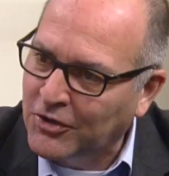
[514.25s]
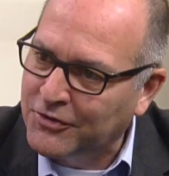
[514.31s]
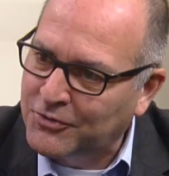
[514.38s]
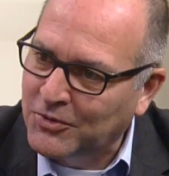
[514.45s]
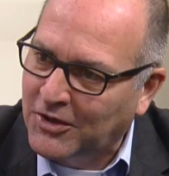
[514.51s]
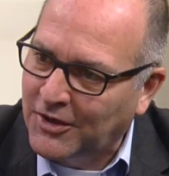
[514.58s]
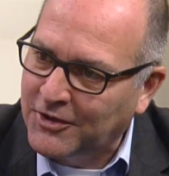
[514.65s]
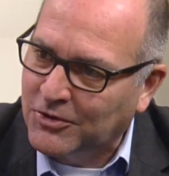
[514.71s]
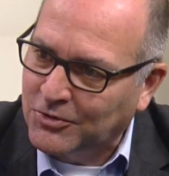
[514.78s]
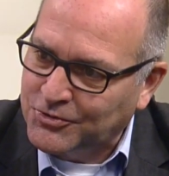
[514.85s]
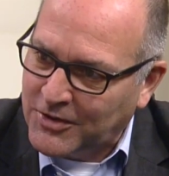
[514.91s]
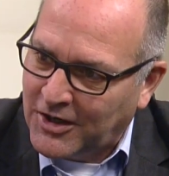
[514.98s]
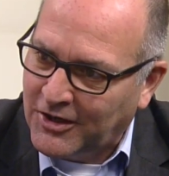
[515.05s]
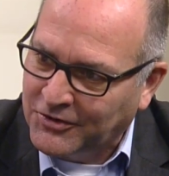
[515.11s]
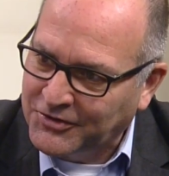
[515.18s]
go through clinical
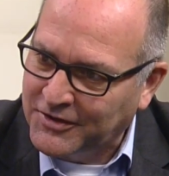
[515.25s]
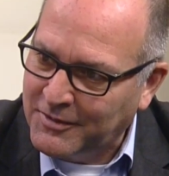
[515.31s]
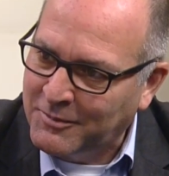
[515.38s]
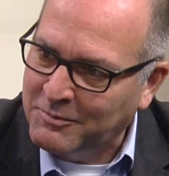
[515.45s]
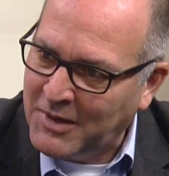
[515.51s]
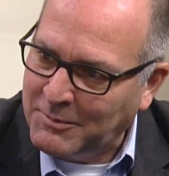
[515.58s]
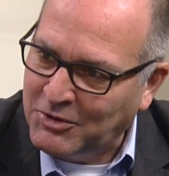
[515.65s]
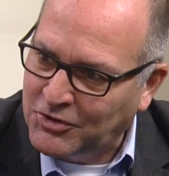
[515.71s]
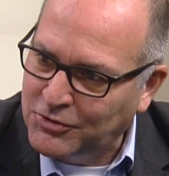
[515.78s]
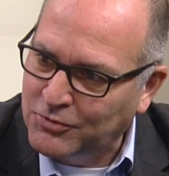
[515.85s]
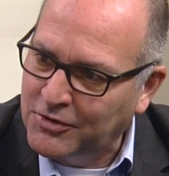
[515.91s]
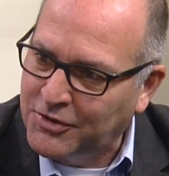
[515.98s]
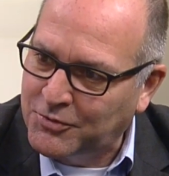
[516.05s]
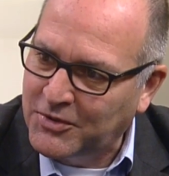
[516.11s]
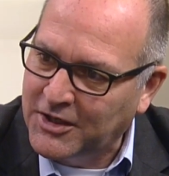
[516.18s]
trials, and then maybe two
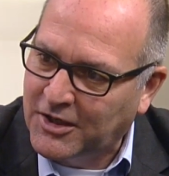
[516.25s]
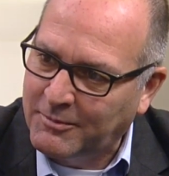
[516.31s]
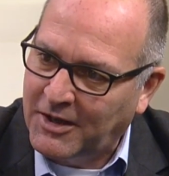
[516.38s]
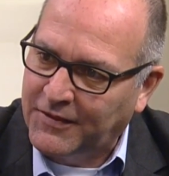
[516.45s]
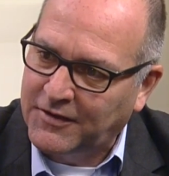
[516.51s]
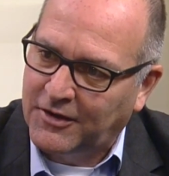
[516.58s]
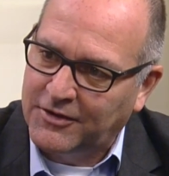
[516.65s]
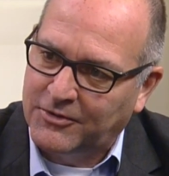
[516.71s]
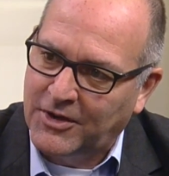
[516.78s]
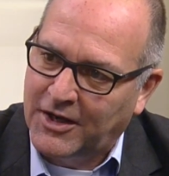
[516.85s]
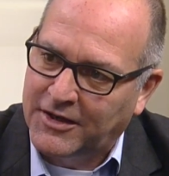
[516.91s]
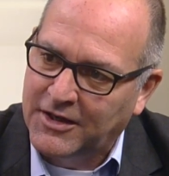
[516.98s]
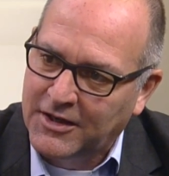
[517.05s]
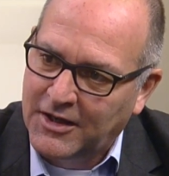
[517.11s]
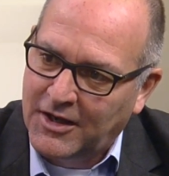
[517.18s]
or three come out the other
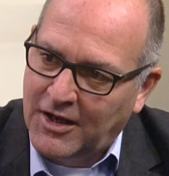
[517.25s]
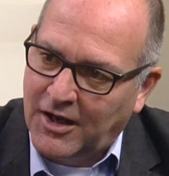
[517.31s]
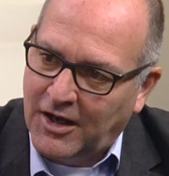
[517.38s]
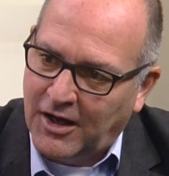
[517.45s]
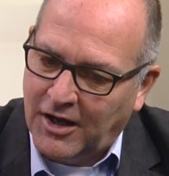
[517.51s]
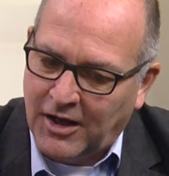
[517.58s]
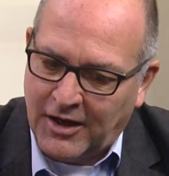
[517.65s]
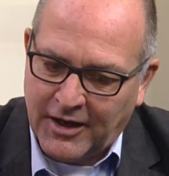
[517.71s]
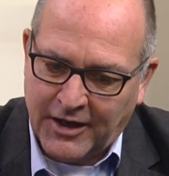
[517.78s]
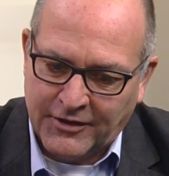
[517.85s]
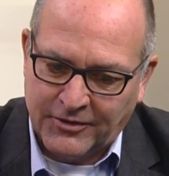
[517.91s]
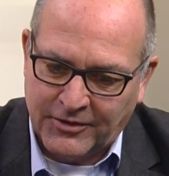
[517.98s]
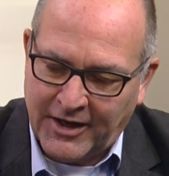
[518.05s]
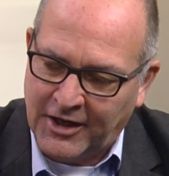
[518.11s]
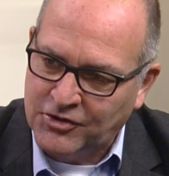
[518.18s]
end uh, and
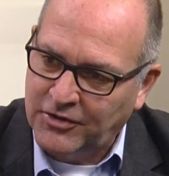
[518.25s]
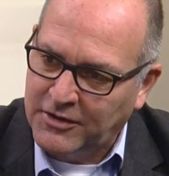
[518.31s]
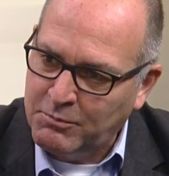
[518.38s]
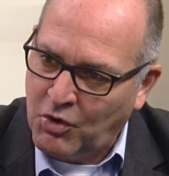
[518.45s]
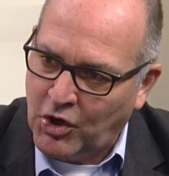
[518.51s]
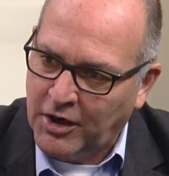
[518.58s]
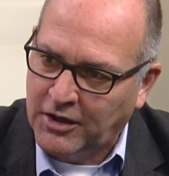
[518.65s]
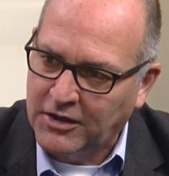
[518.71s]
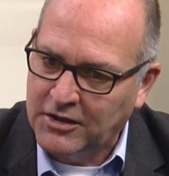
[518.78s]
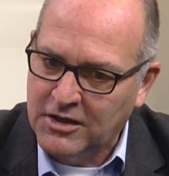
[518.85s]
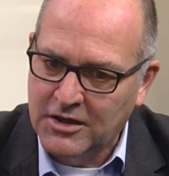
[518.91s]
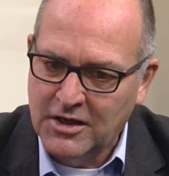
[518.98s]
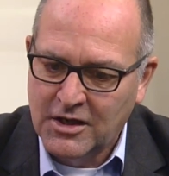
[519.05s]
are actually marketed.